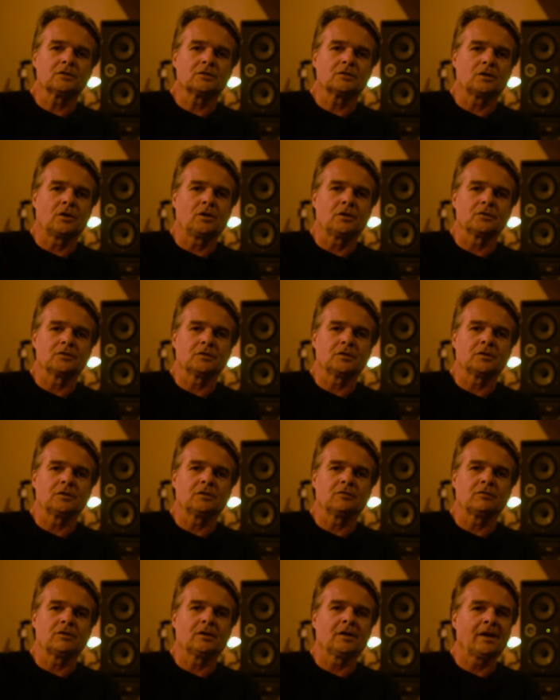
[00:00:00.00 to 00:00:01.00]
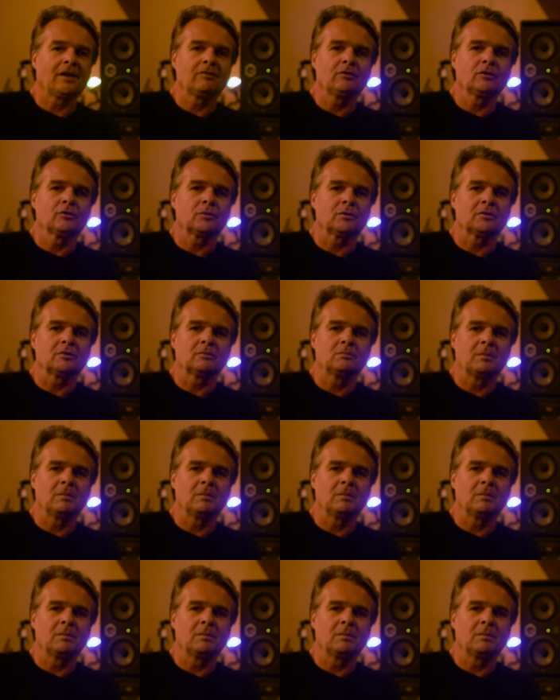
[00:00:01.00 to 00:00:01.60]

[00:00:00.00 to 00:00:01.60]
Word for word: songs at different levels with